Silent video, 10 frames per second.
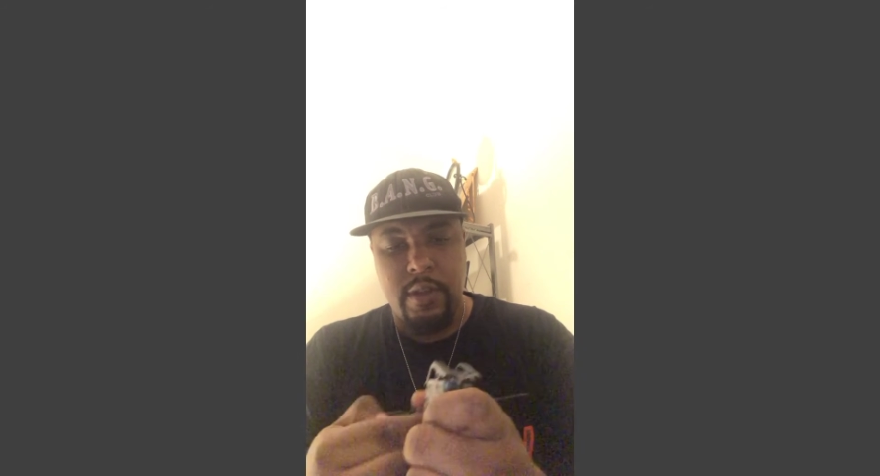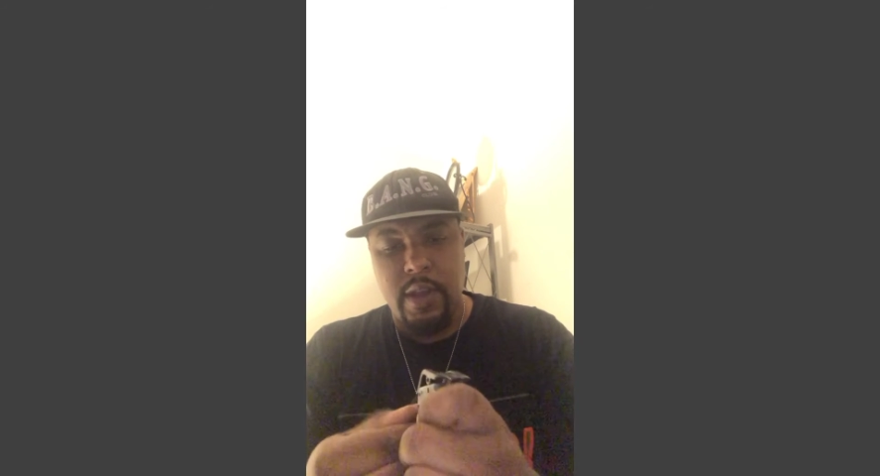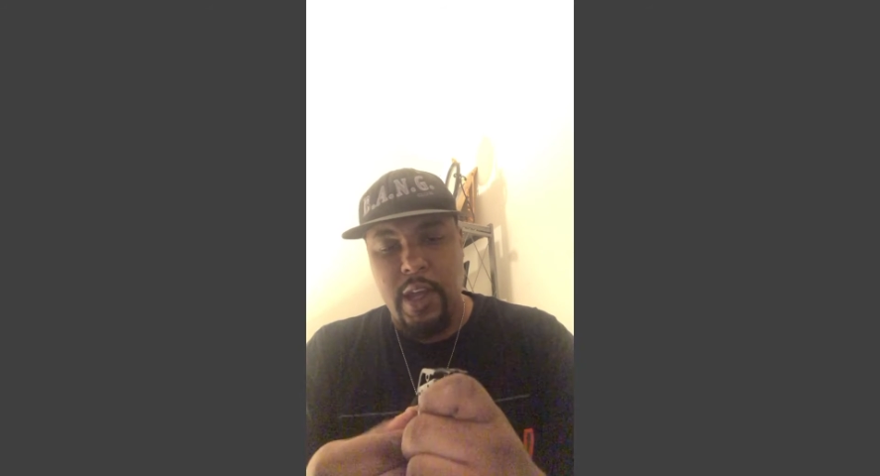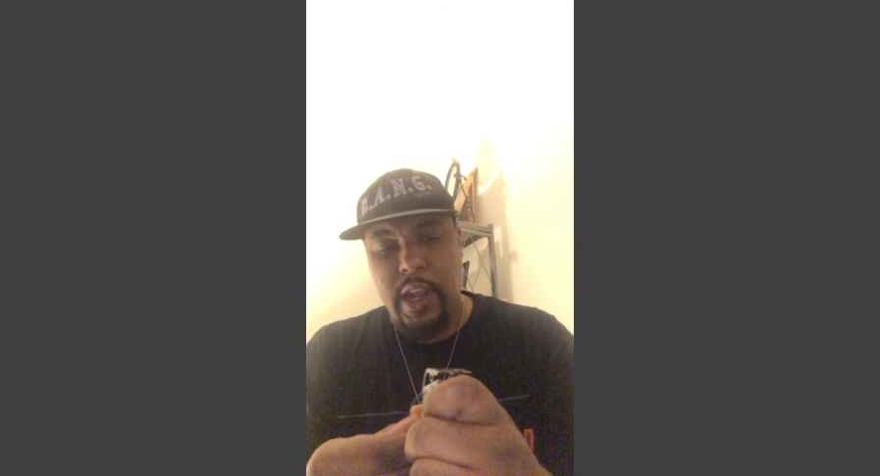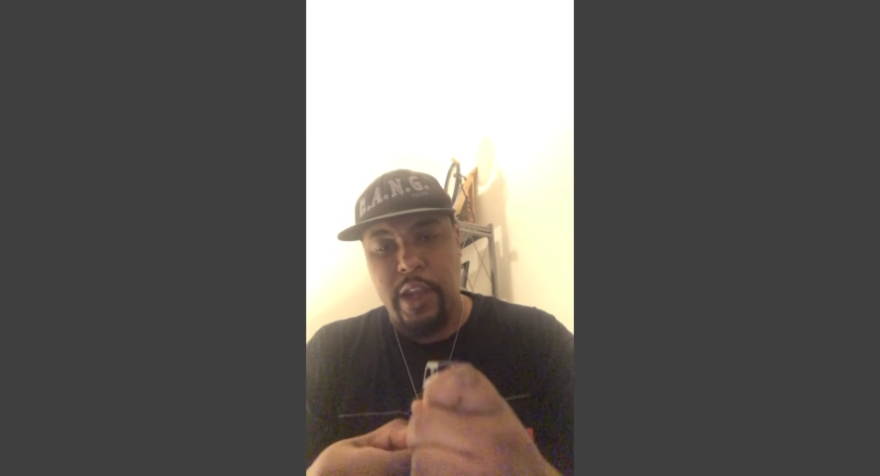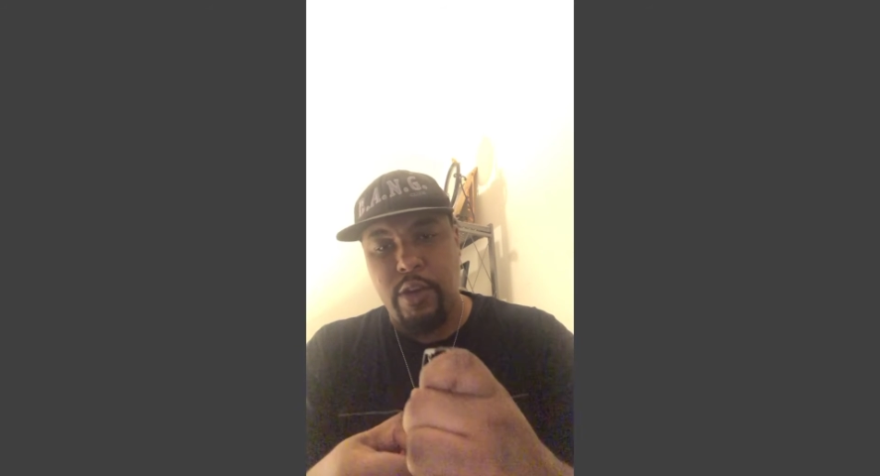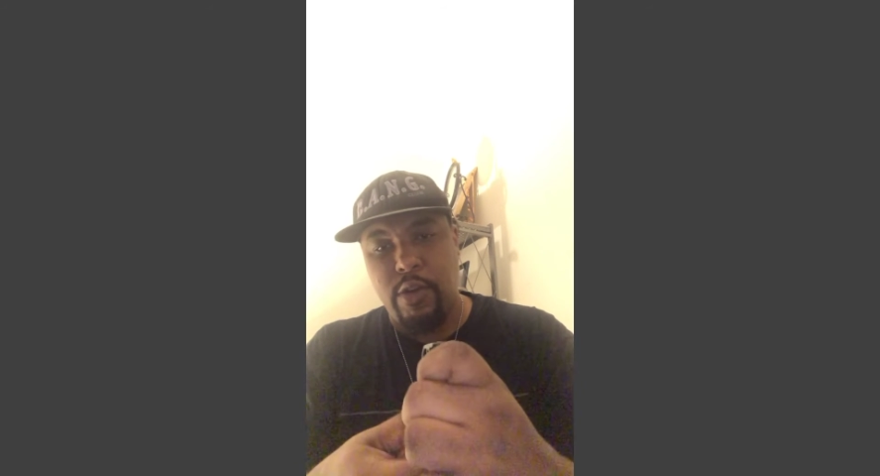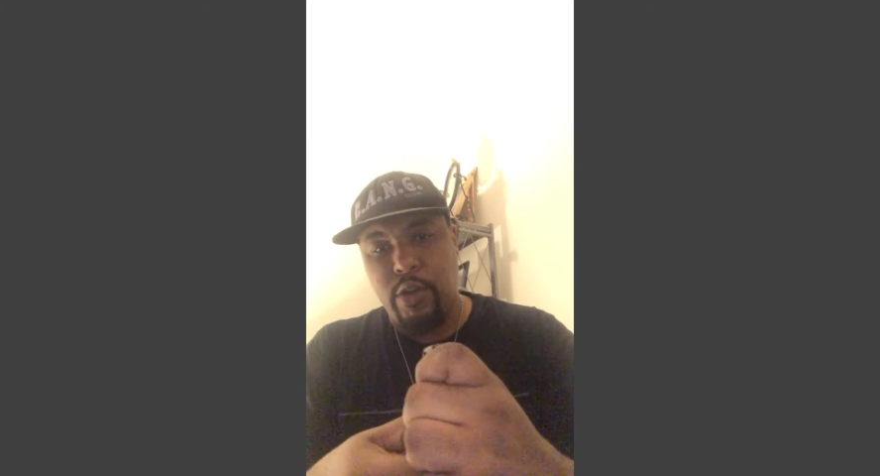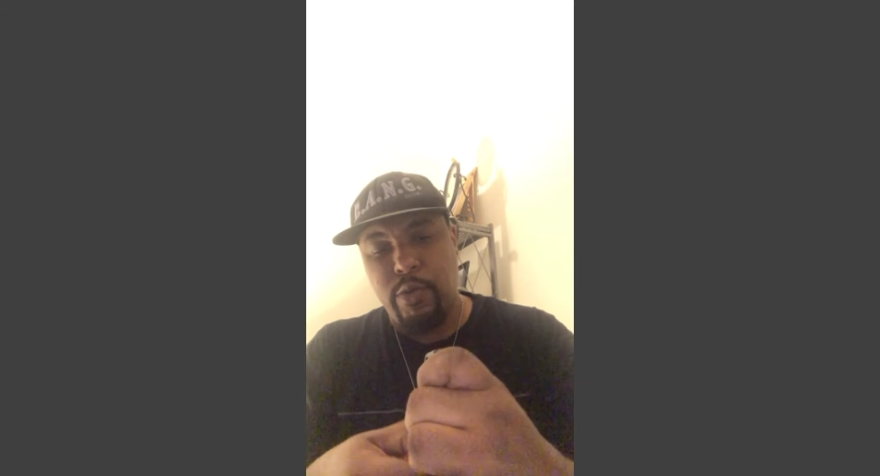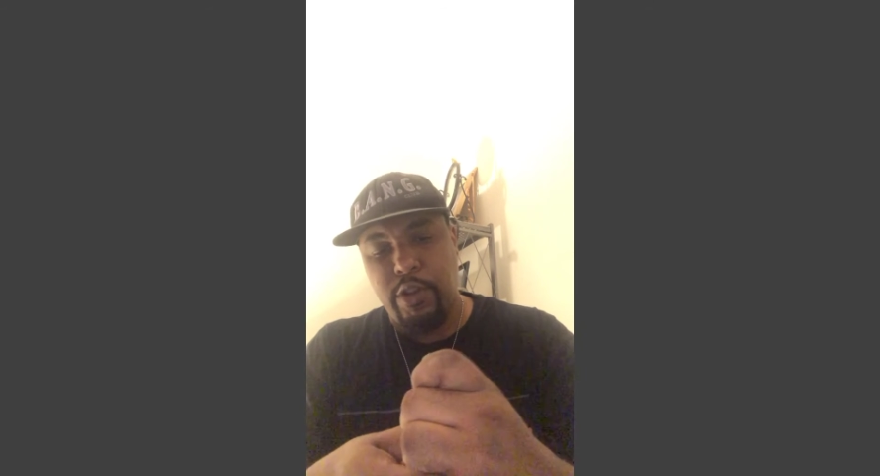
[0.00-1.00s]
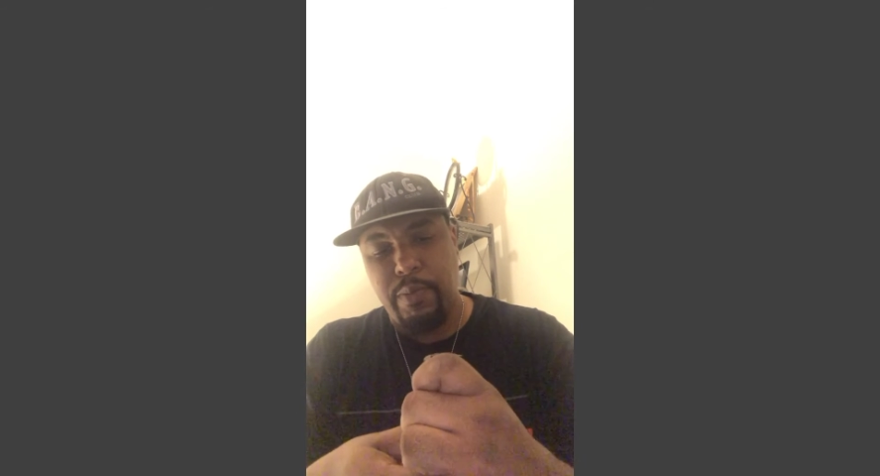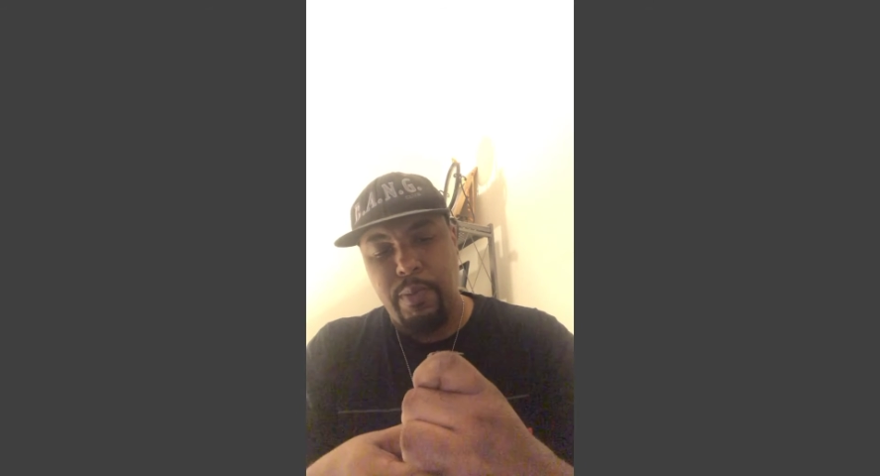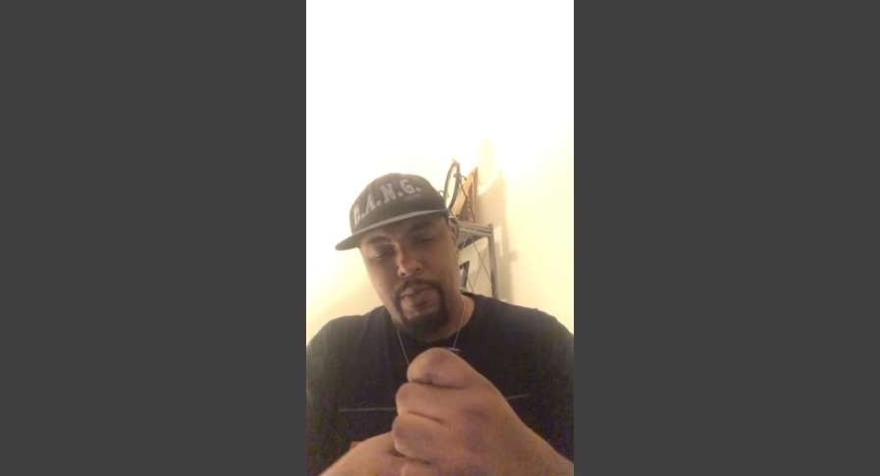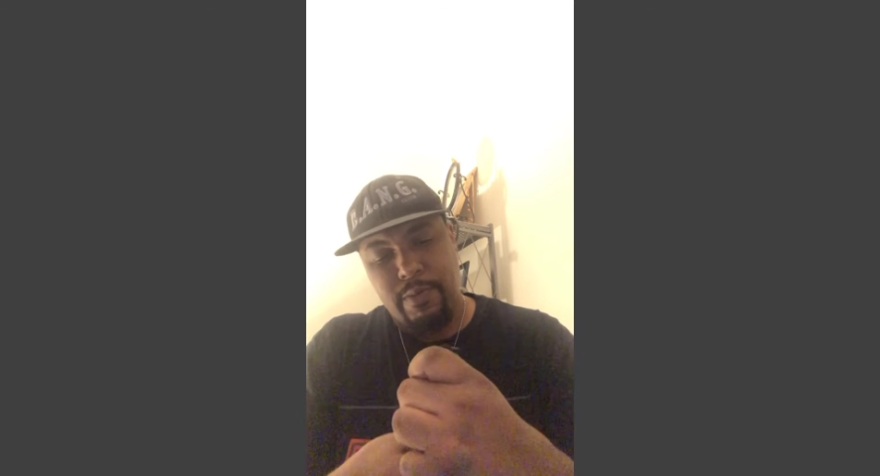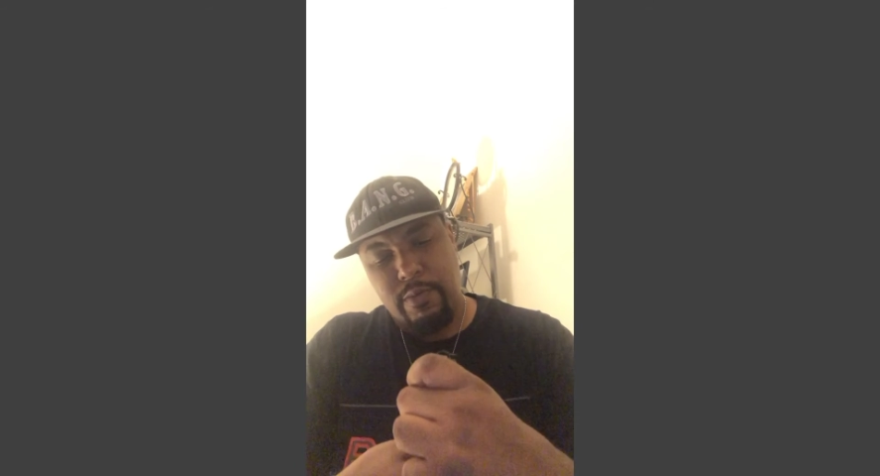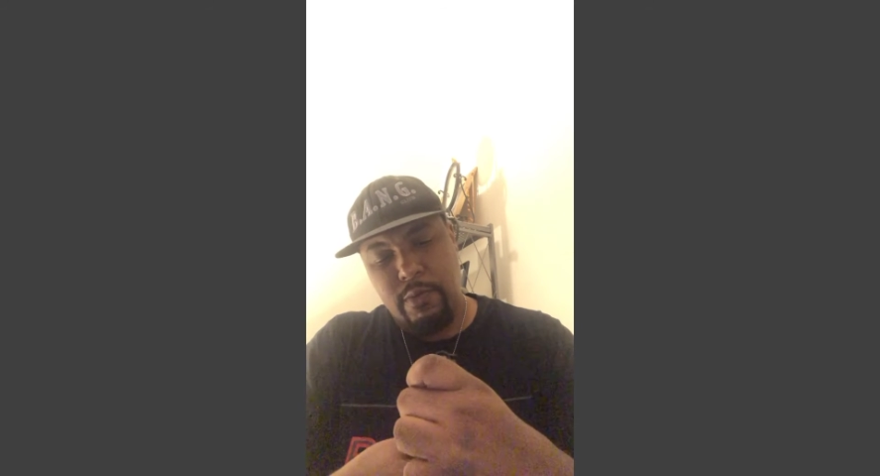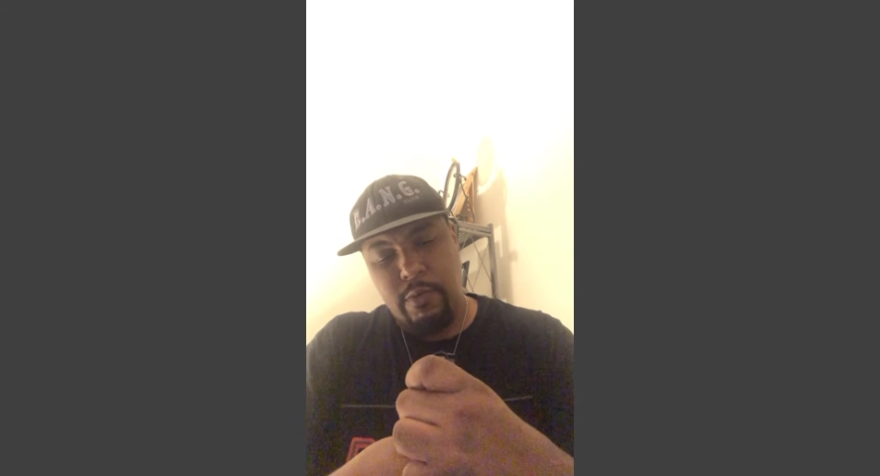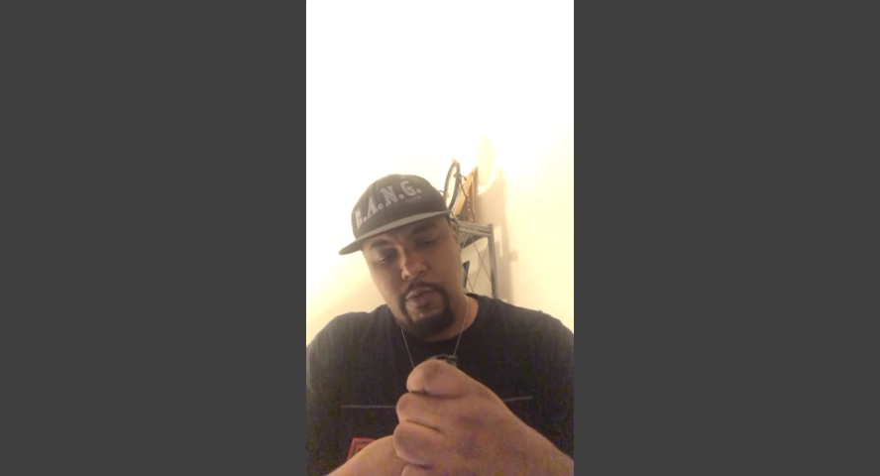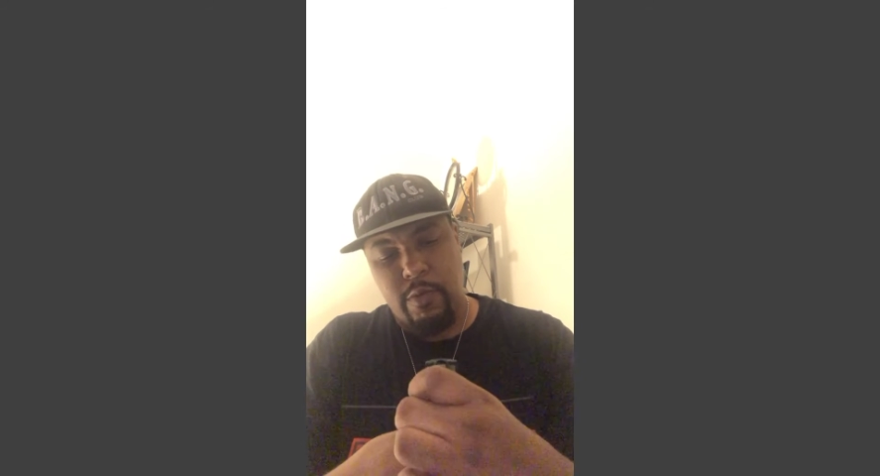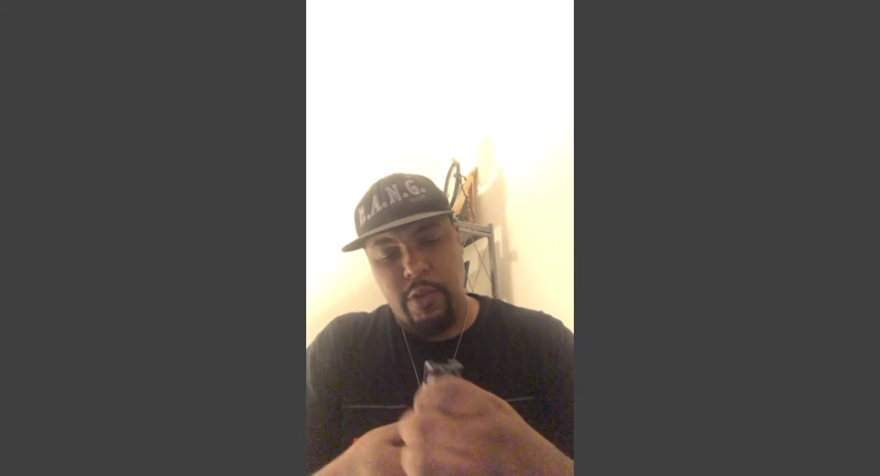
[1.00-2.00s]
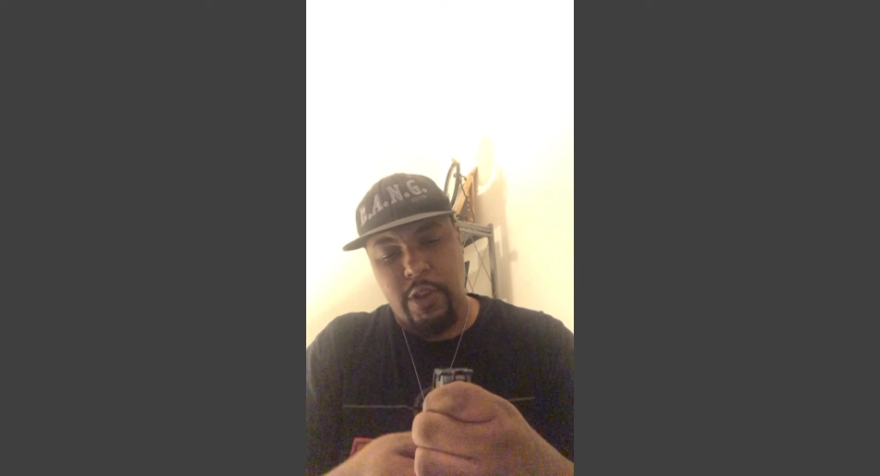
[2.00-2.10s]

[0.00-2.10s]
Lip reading: I like to hold it with